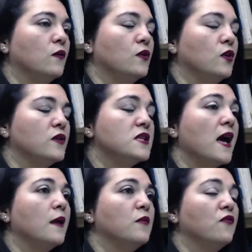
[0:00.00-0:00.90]
the
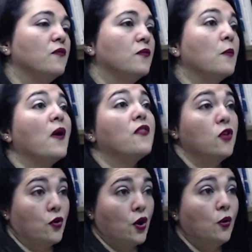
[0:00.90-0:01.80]
time of the month that
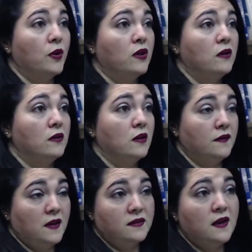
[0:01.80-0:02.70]
you're going at
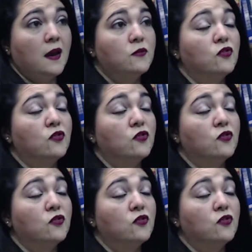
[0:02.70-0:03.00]
that time.